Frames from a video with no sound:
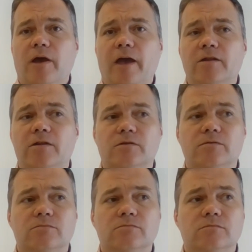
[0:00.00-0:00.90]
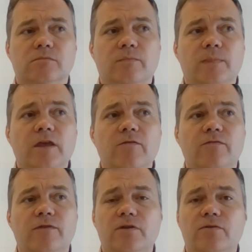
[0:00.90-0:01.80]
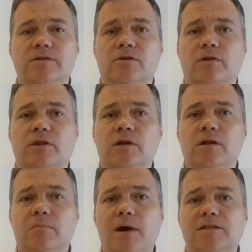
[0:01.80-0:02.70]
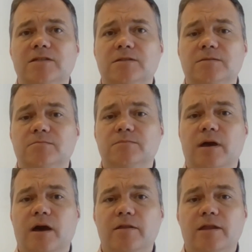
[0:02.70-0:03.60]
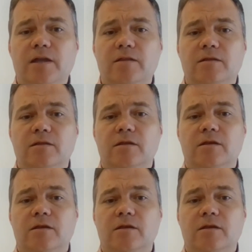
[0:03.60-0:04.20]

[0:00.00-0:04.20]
And if there is a critical mass behind that,